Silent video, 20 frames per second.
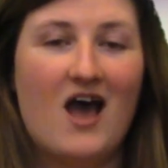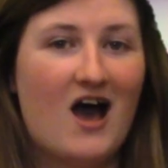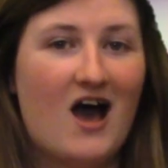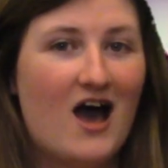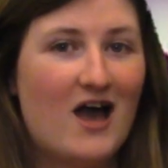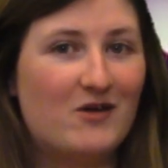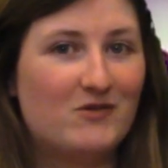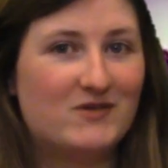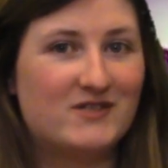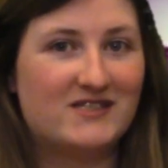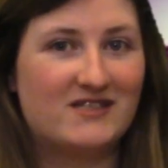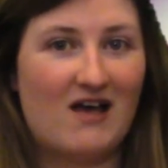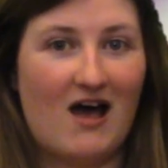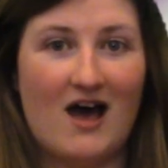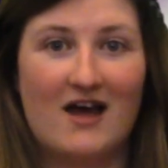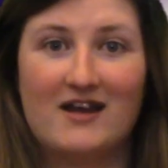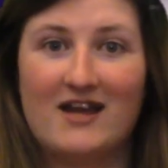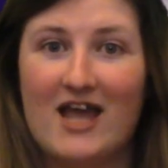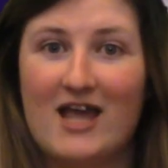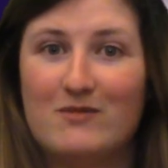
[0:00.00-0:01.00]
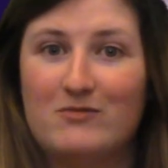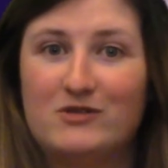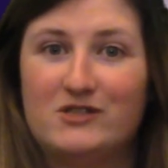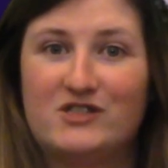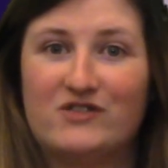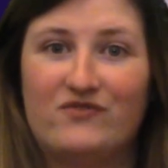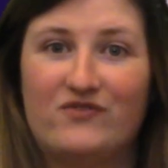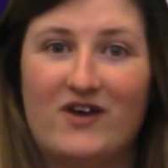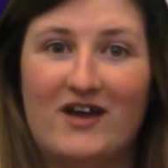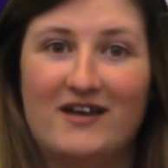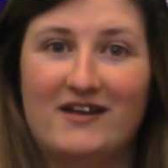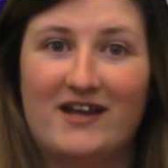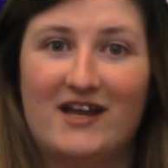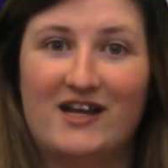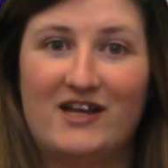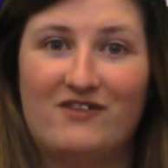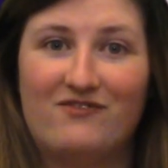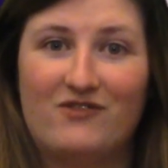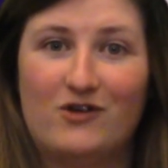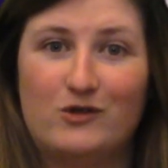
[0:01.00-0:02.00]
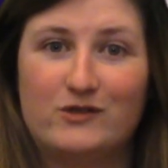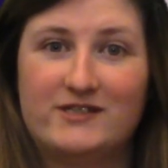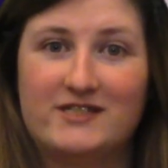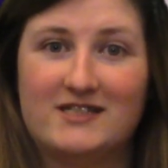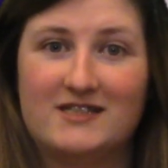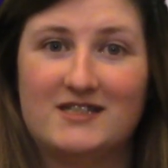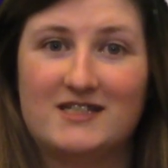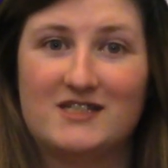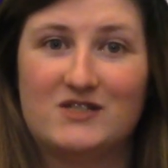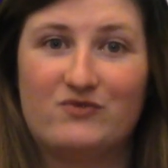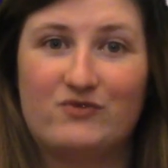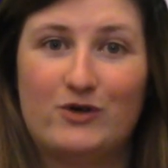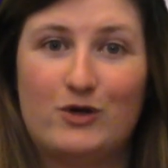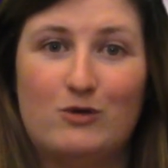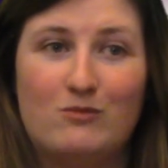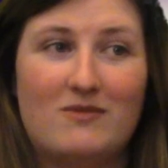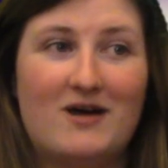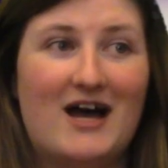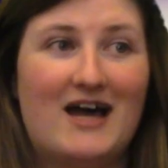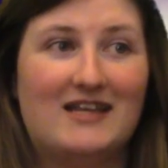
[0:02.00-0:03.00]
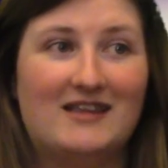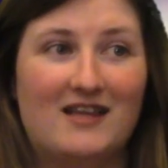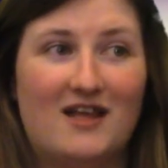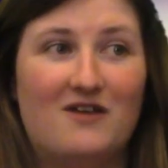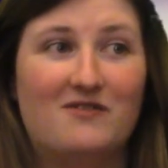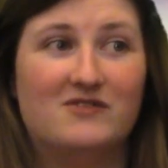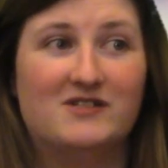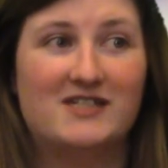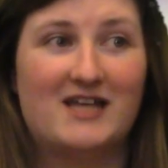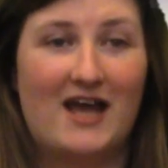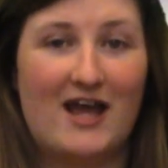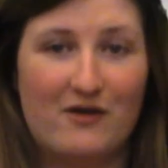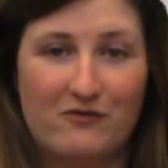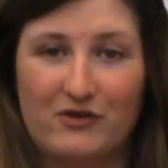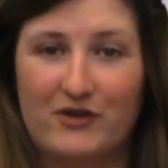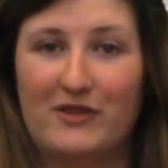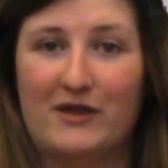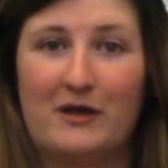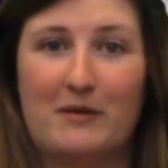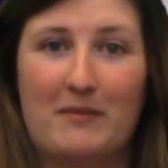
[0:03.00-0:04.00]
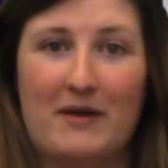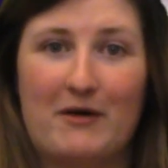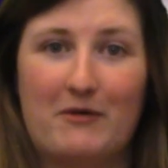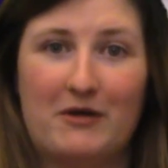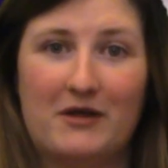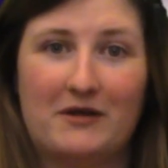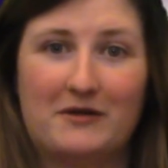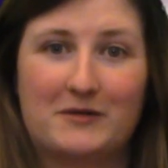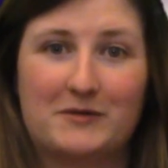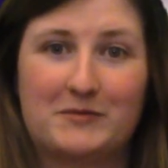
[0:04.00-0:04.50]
I was unable to find any faults in this film. I loved everything about it.